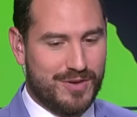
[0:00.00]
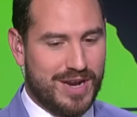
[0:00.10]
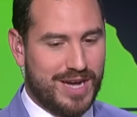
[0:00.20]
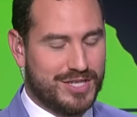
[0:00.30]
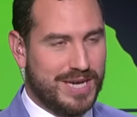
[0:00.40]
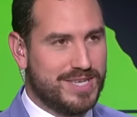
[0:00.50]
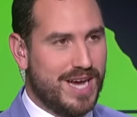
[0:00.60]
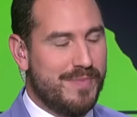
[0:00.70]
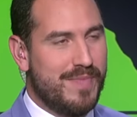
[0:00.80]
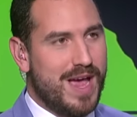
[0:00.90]
now, James.
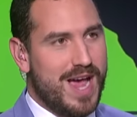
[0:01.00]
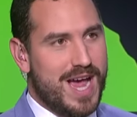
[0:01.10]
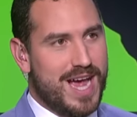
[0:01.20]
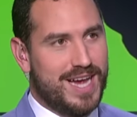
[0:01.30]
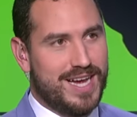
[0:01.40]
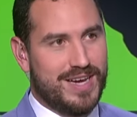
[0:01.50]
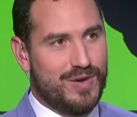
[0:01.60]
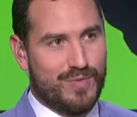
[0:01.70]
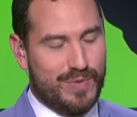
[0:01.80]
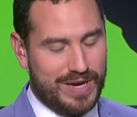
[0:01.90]
Um, uh,
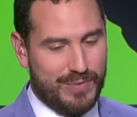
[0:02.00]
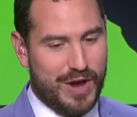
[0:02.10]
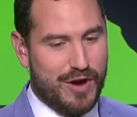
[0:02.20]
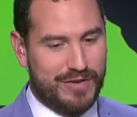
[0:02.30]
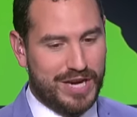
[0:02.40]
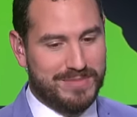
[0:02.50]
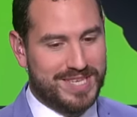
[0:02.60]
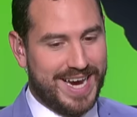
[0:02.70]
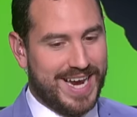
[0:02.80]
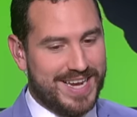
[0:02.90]
we we heard James
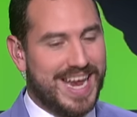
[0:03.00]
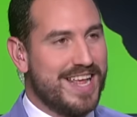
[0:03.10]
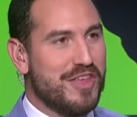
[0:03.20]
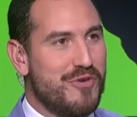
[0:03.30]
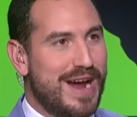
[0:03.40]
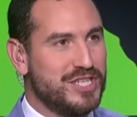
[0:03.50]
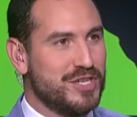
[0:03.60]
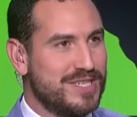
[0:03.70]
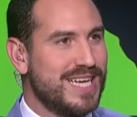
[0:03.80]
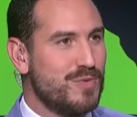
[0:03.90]
say uh, nearly a thrashing
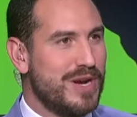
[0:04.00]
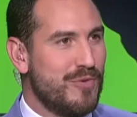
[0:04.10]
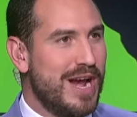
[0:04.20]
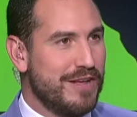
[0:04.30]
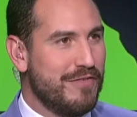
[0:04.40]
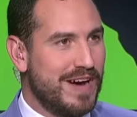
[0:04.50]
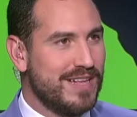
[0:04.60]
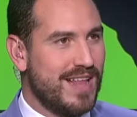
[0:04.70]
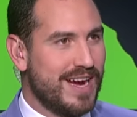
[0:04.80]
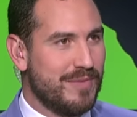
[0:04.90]
because that's what it really
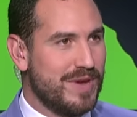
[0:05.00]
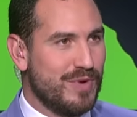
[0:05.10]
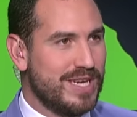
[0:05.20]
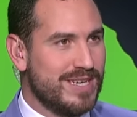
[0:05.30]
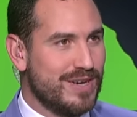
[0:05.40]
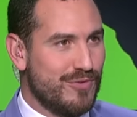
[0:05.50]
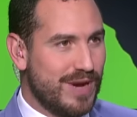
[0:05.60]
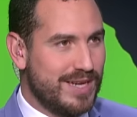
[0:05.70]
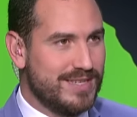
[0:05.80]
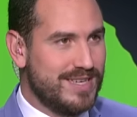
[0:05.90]
felt like. I mean, we didn't
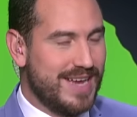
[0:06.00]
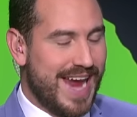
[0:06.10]
really see